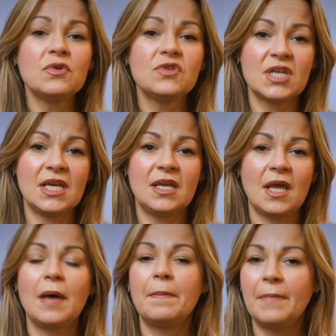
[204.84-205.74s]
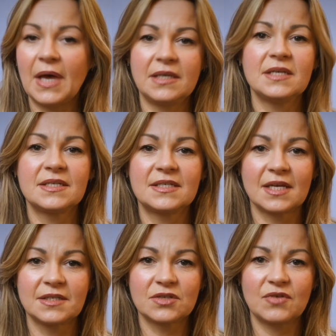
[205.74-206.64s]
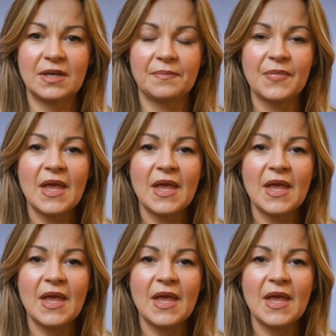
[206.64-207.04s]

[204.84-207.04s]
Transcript: routine minus the sunscreen.